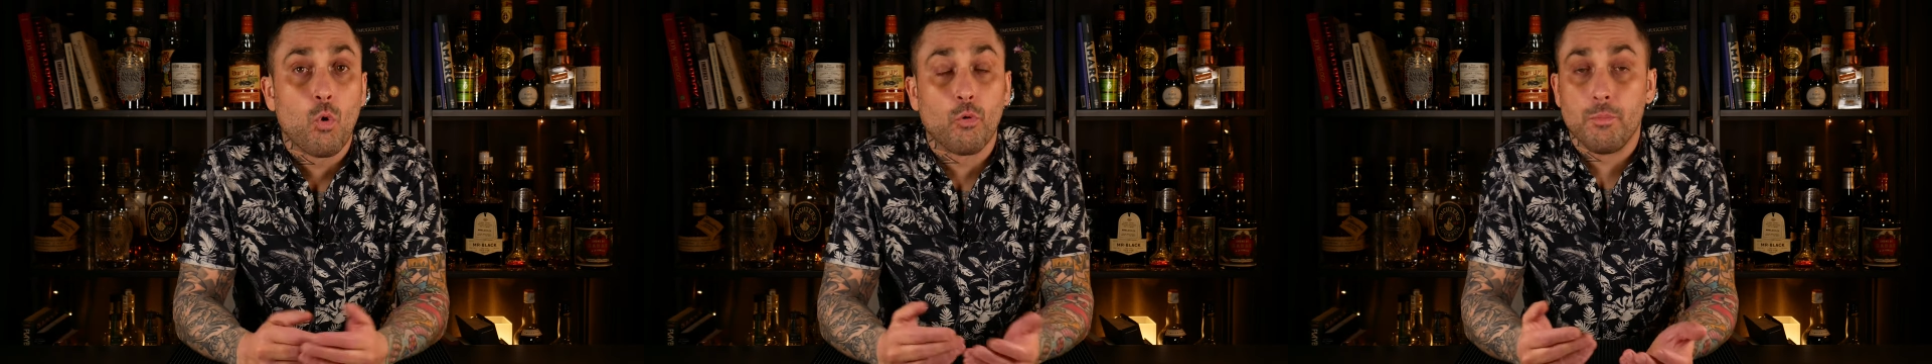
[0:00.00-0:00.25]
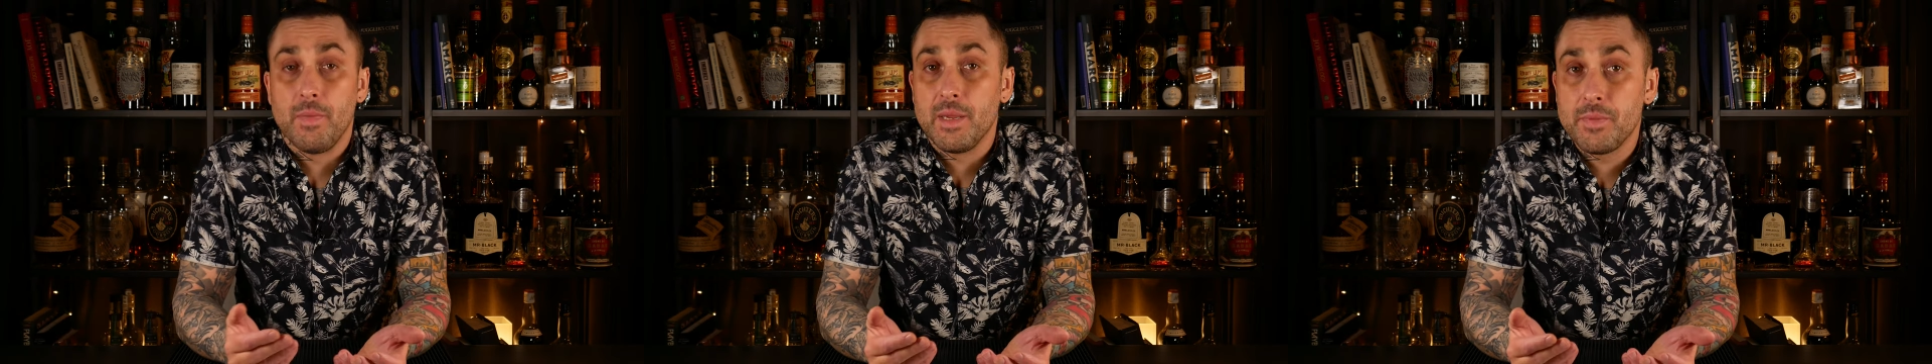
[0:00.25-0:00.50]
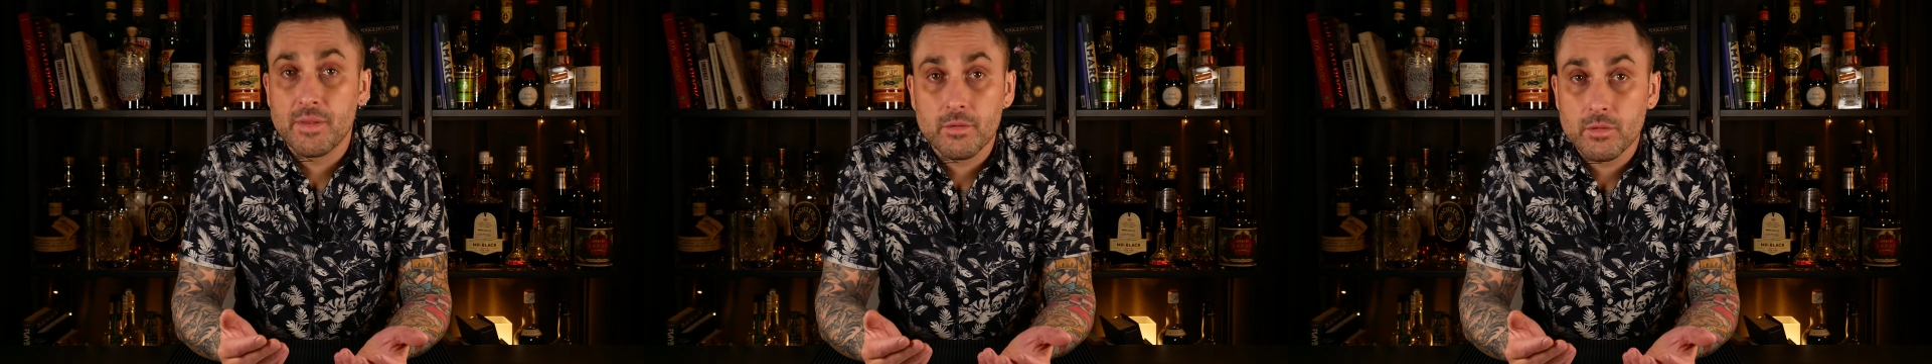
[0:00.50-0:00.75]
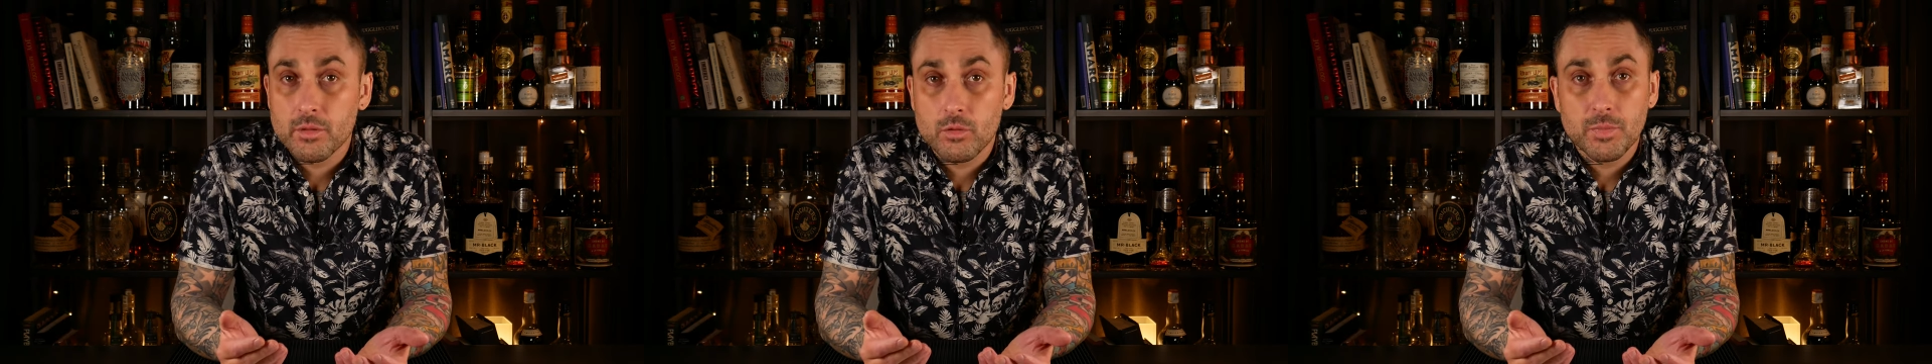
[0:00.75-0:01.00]
or maybe
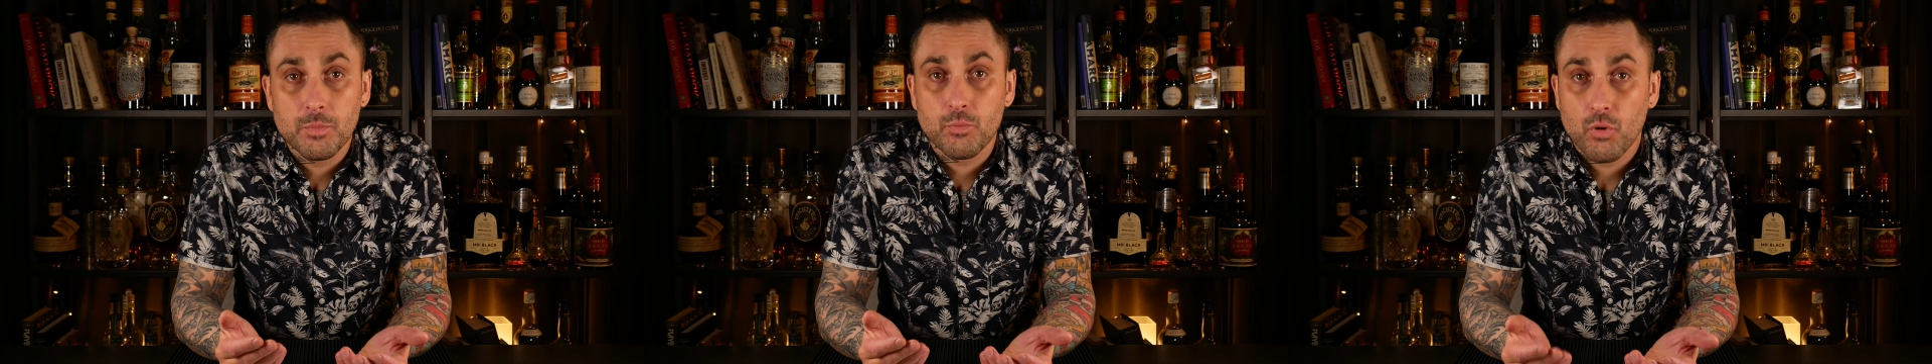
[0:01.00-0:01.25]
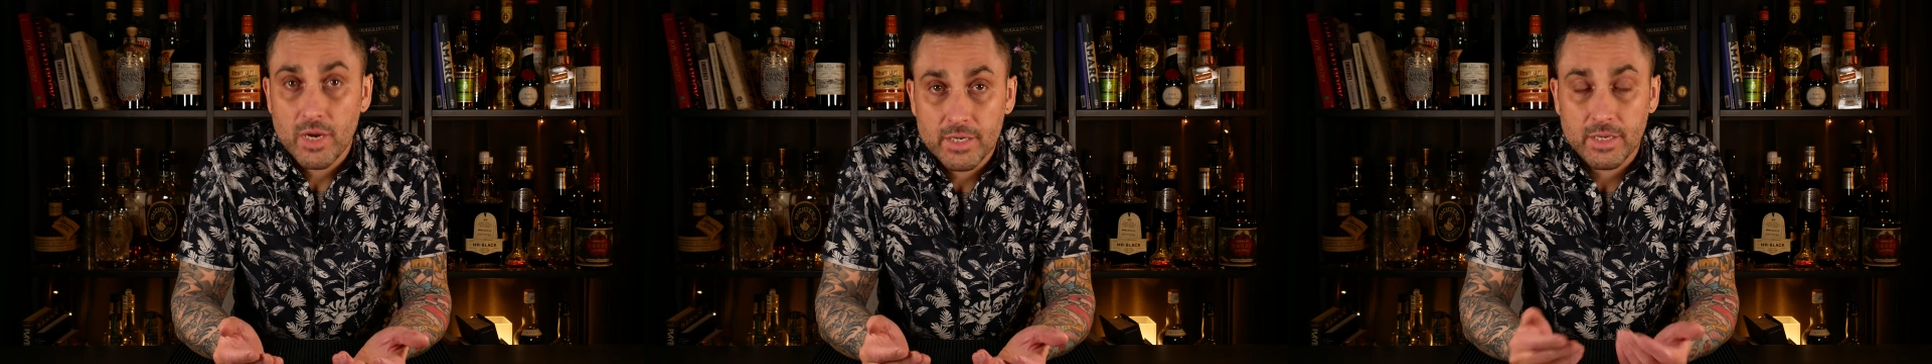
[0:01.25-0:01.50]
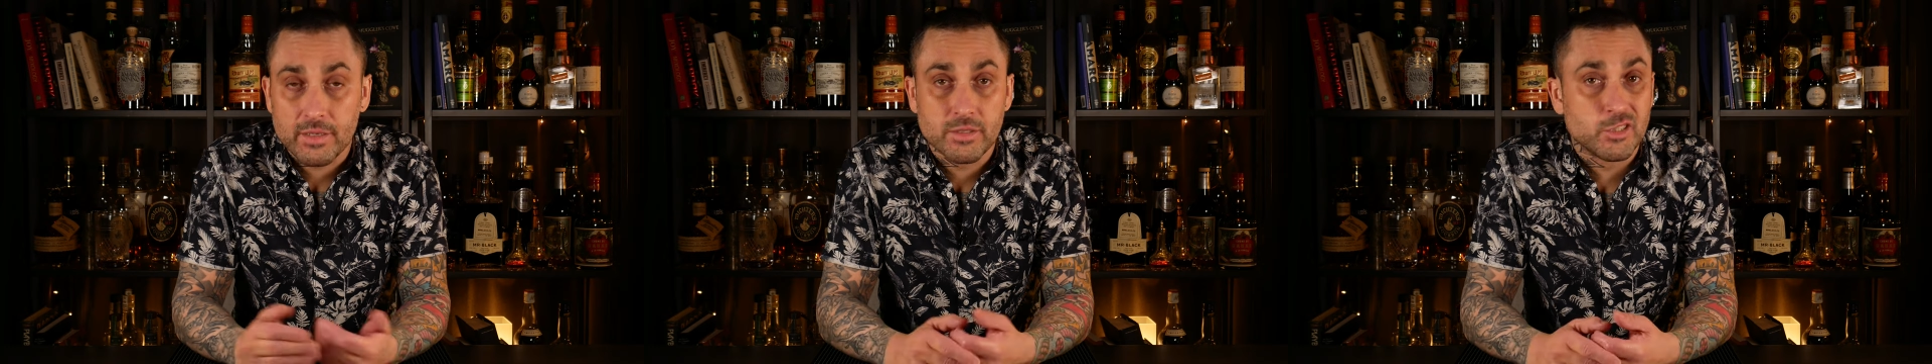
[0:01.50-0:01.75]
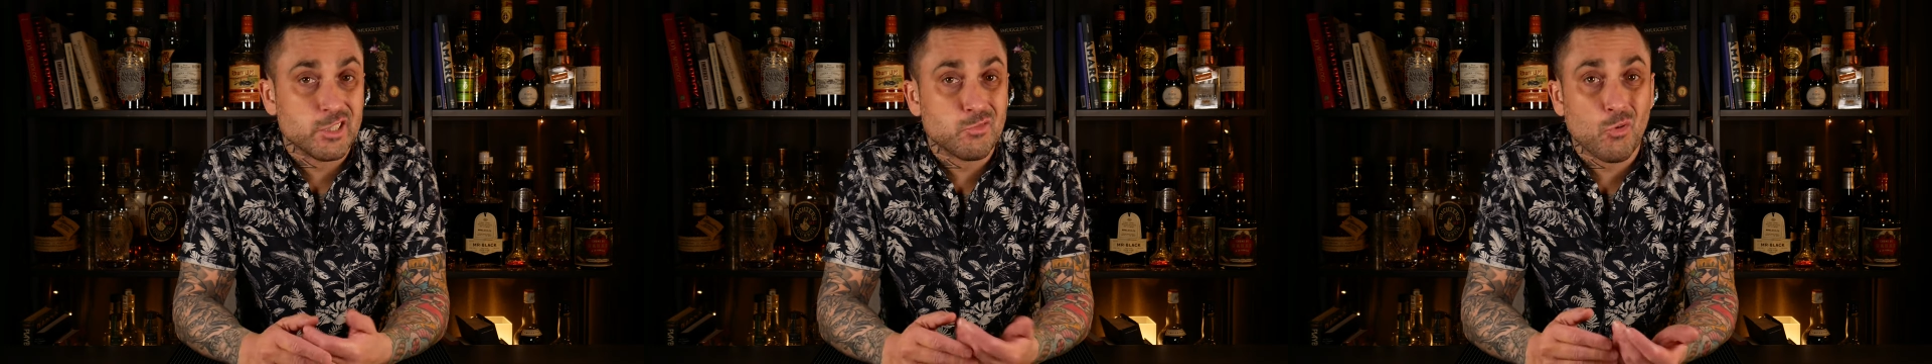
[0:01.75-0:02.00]
they're a little bit pregnant
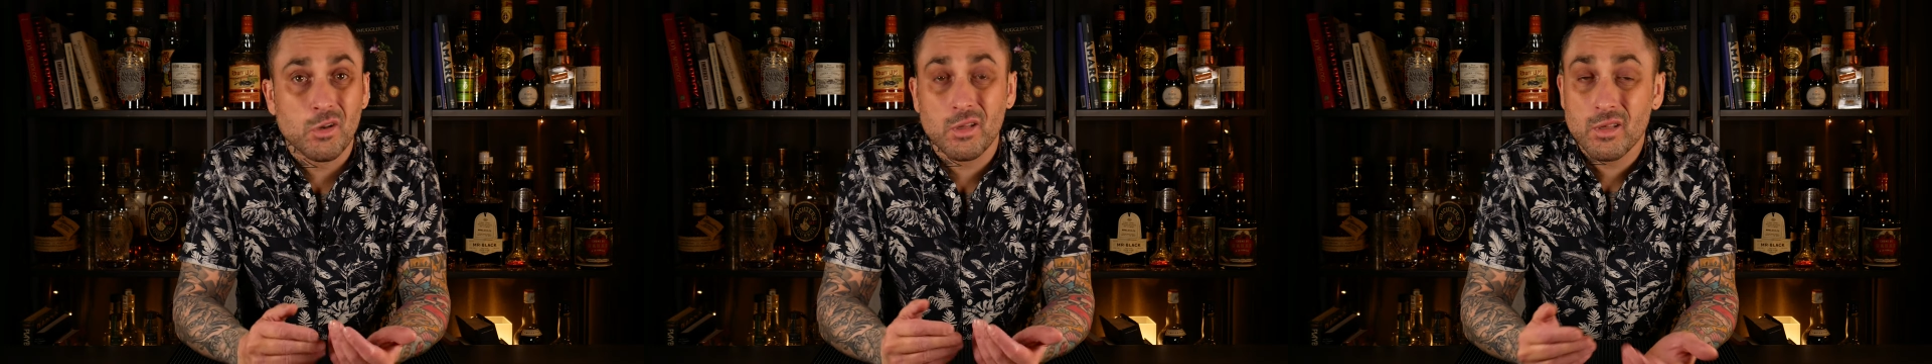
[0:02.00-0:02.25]
and just want